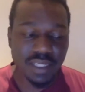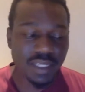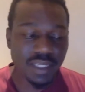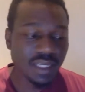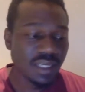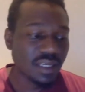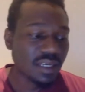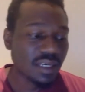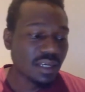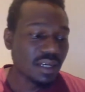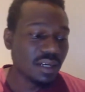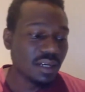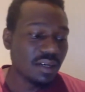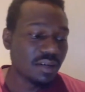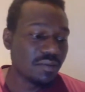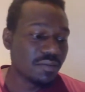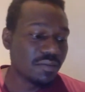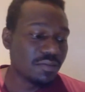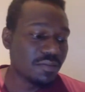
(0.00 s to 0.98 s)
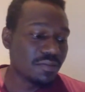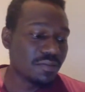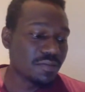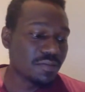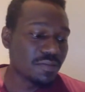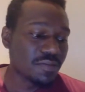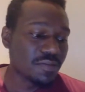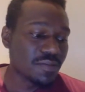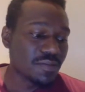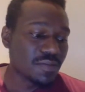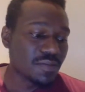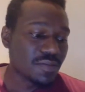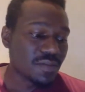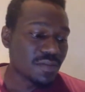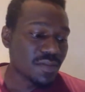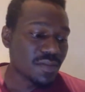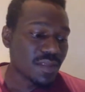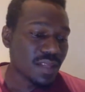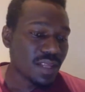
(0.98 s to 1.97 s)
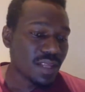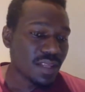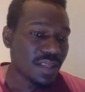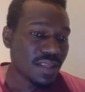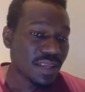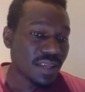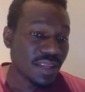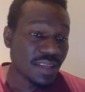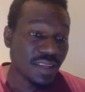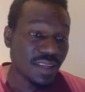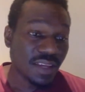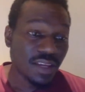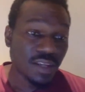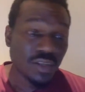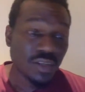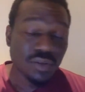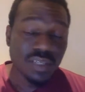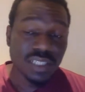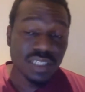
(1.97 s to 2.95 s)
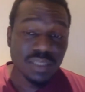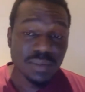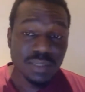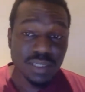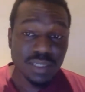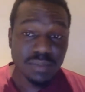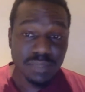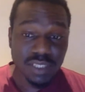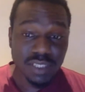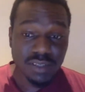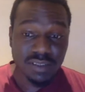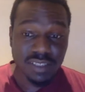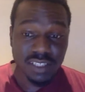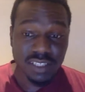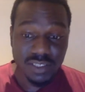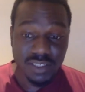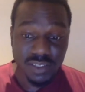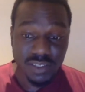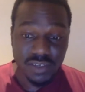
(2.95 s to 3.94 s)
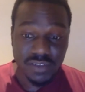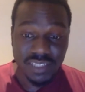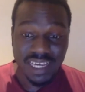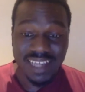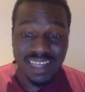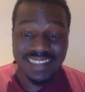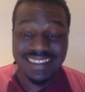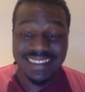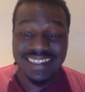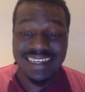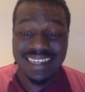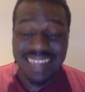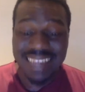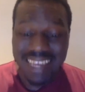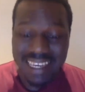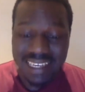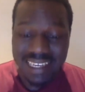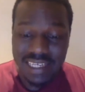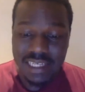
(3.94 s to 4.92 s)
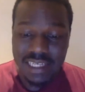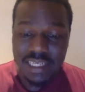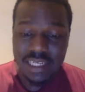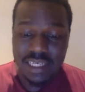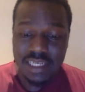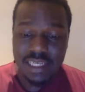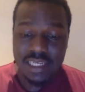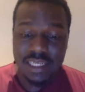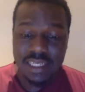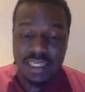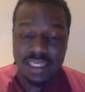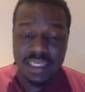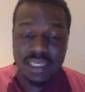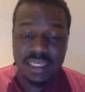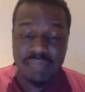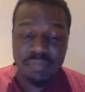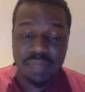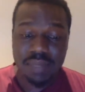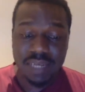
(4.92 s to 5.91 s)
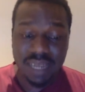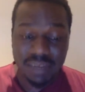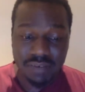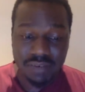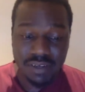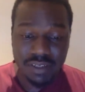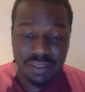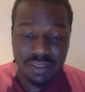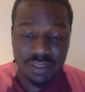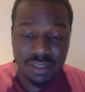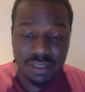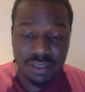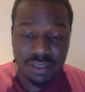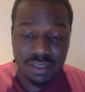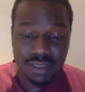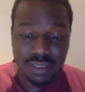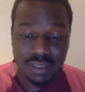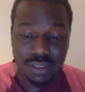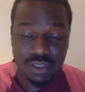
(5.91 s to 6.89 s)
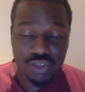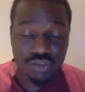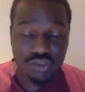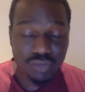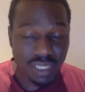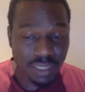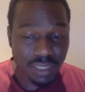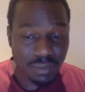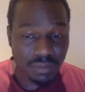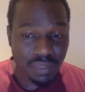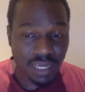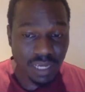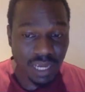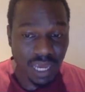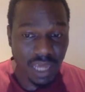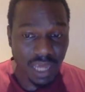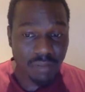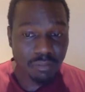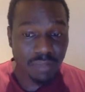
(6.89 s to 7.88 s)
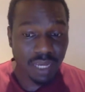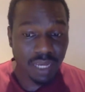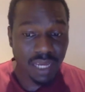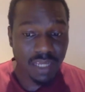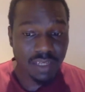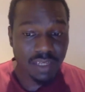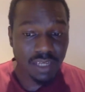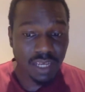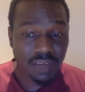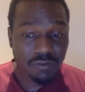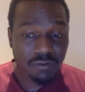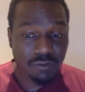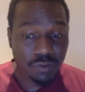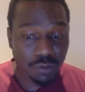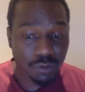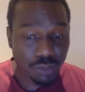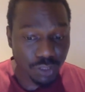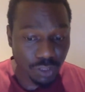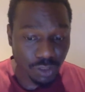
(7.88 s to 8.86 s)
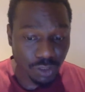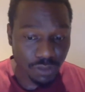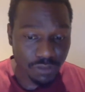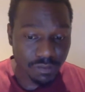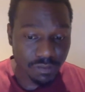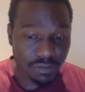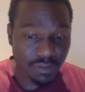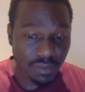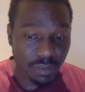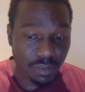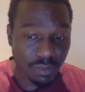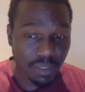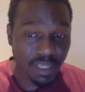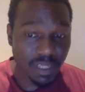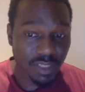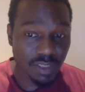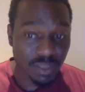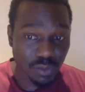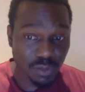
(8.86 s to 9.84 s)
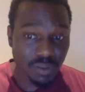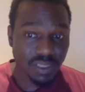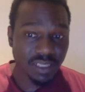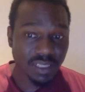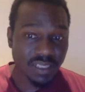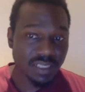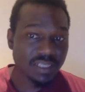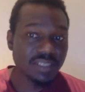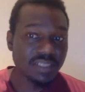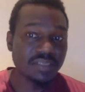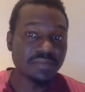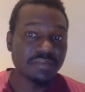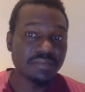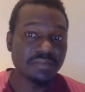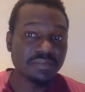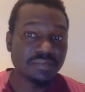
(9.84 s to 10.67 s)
They are doing themselves a disservice and delaying the Pan-African dream and future by doing this,